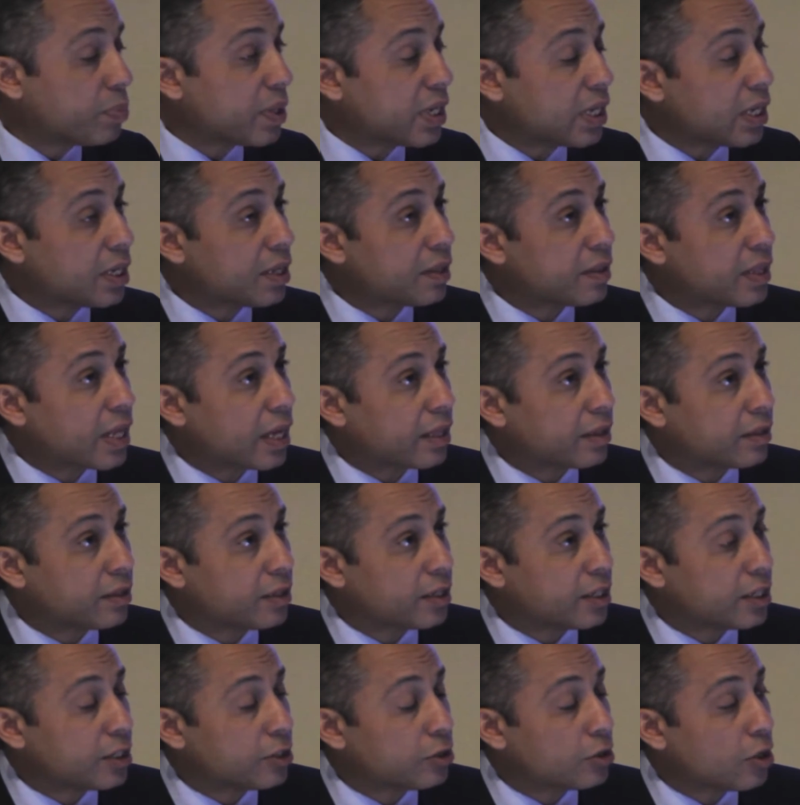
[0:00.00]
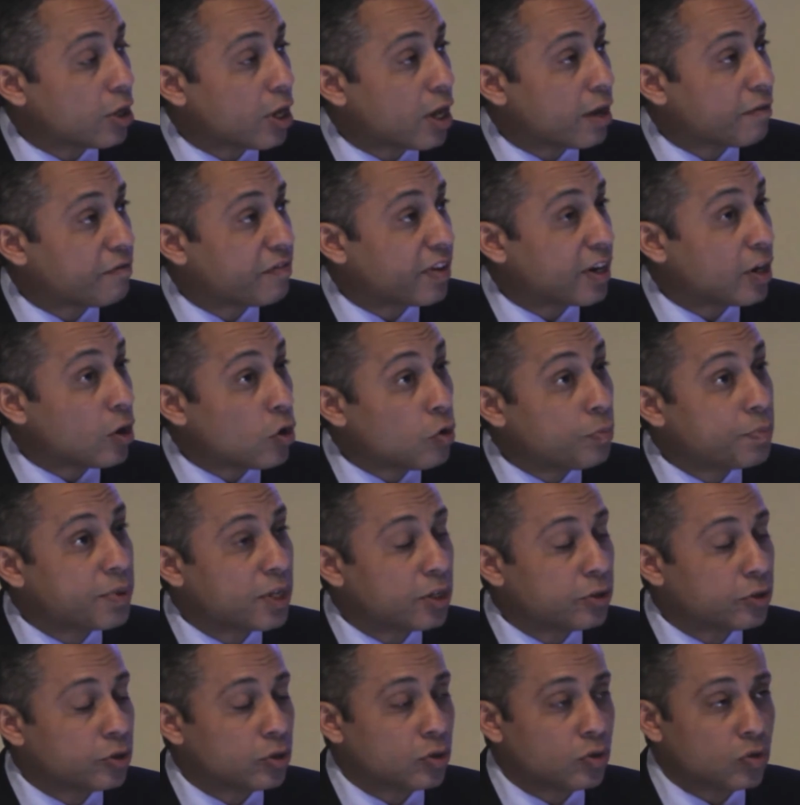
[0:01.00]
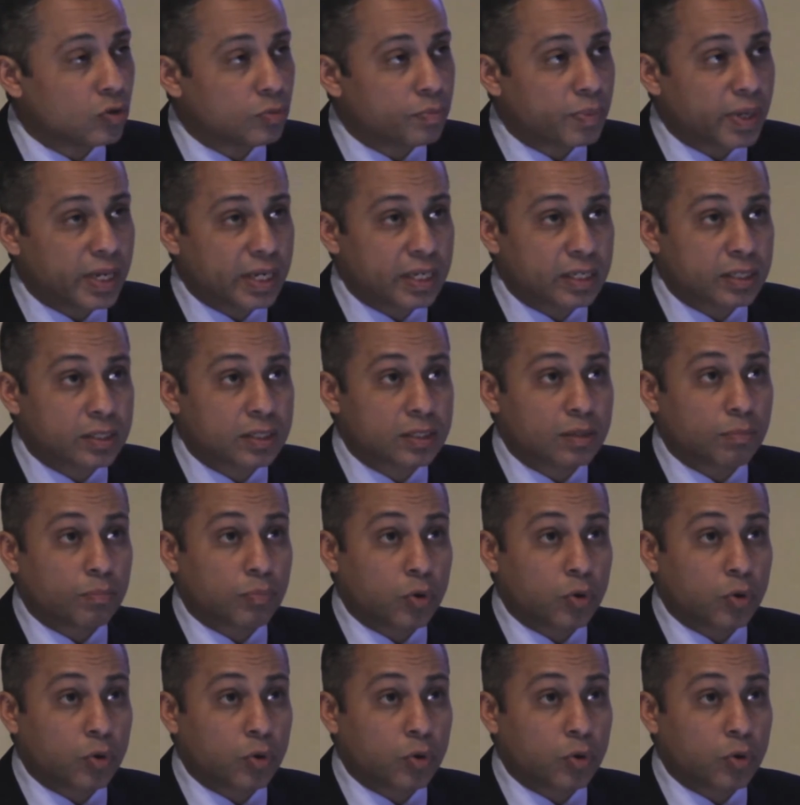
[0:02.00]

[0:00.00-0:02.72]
be that the fallopian tube is